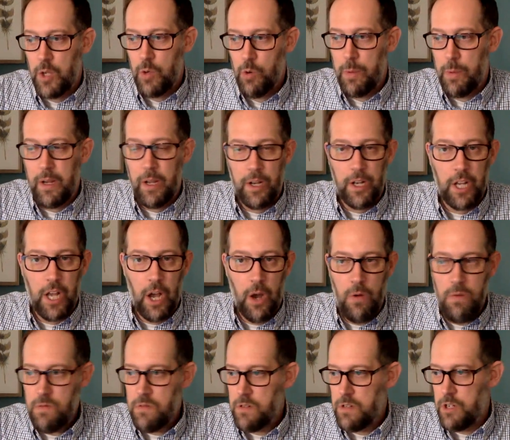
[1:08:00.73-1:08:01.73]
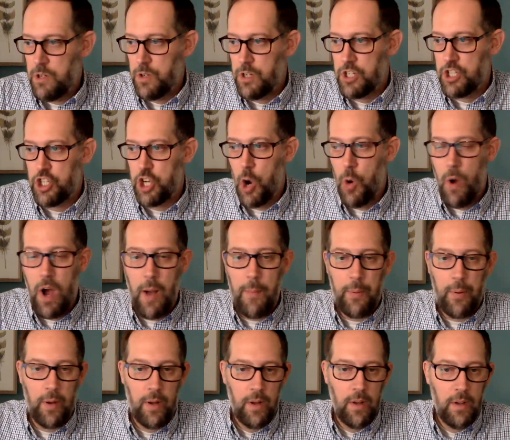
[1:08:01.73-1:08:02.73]
You will be good to go. You just show
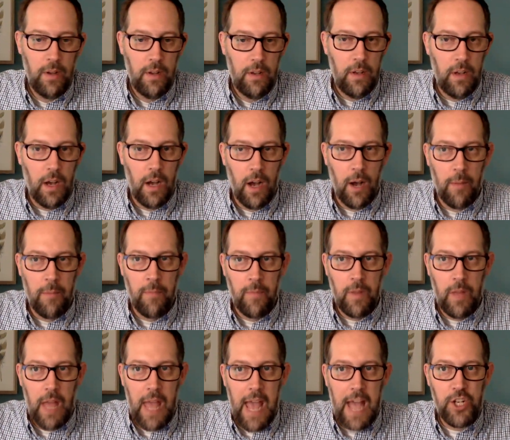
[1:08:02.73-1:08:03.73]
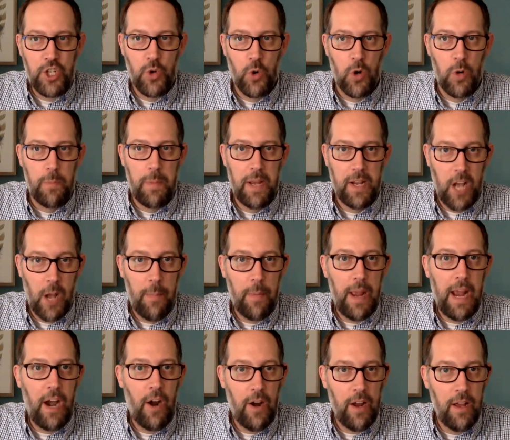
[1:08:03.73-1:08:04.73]
up at your pickup
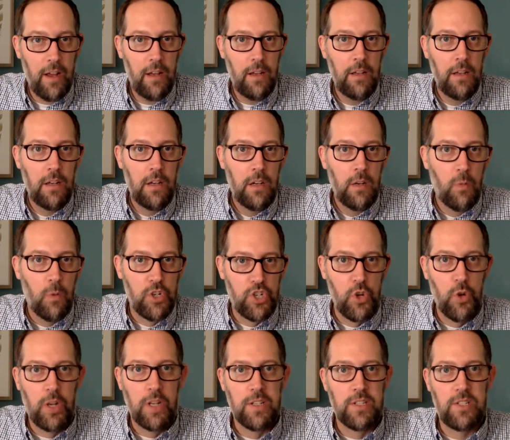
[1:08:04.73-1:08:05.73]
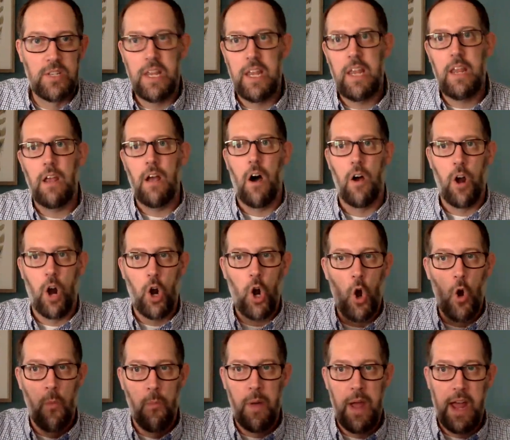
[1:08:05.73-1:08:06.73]
area, which you can see on our
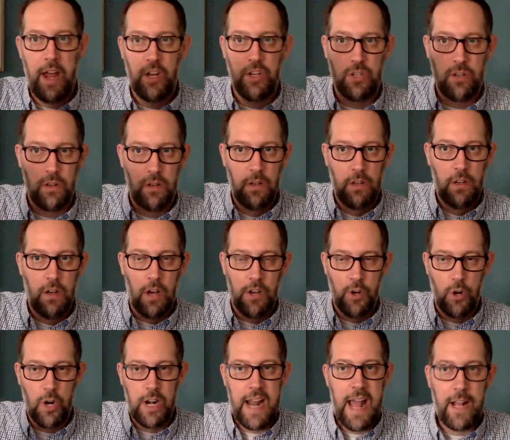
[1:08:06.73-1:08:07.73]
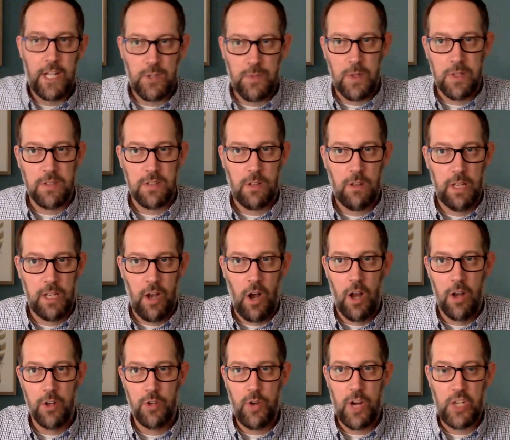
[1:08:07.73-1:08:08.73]
homepage under announcements. Click
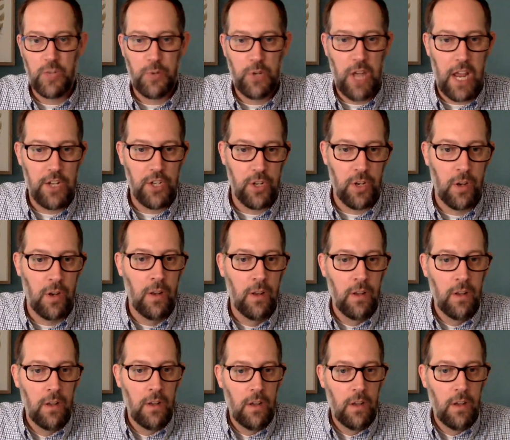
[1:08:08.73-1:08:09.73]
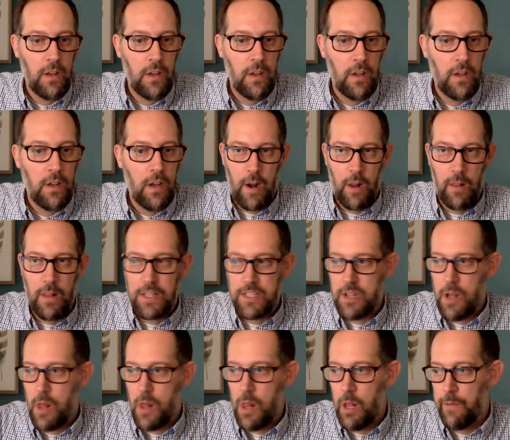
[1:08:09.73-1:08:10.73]
on transportation, and that'll
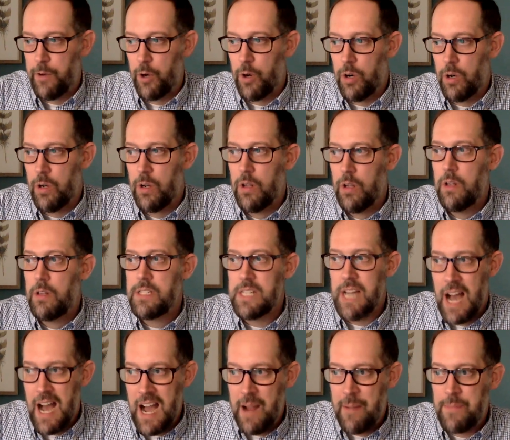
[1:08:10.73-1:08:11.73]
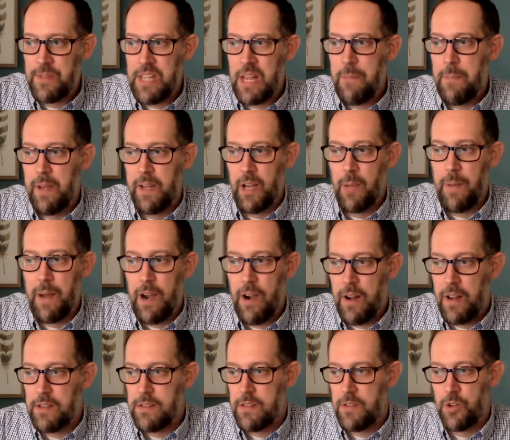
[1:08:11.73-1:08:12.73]
list all of your times and pickup
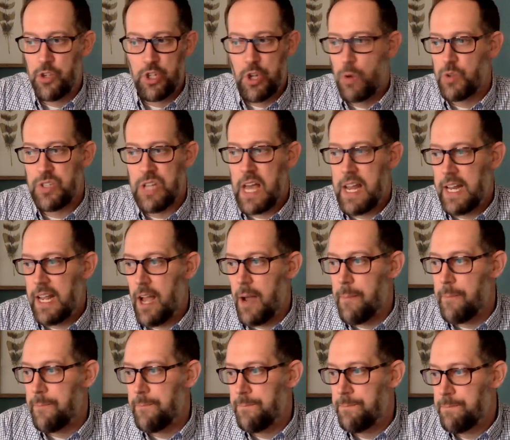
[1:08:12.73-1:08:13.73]
areas, and there's no signing up.